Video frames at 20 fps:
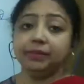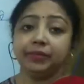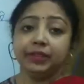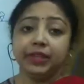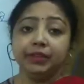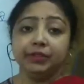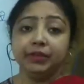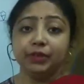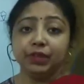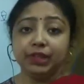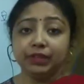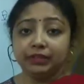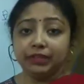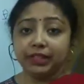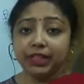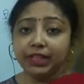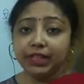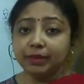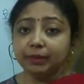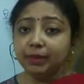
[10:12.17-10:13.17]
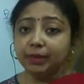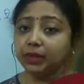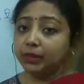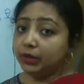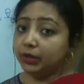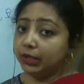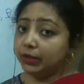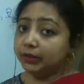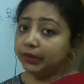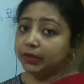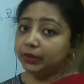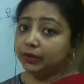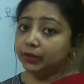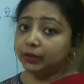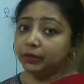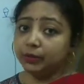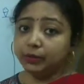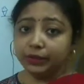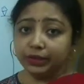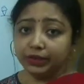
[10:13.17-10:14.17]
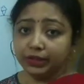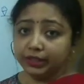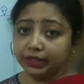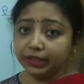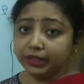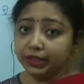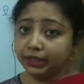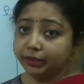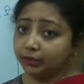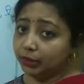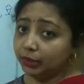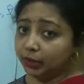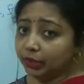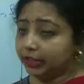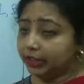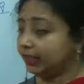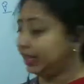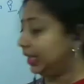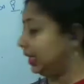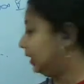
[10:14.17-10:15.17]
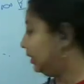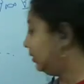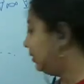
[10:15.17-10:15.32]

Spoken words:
if you leave 3 number, 21, 22, 23, you will not write. You will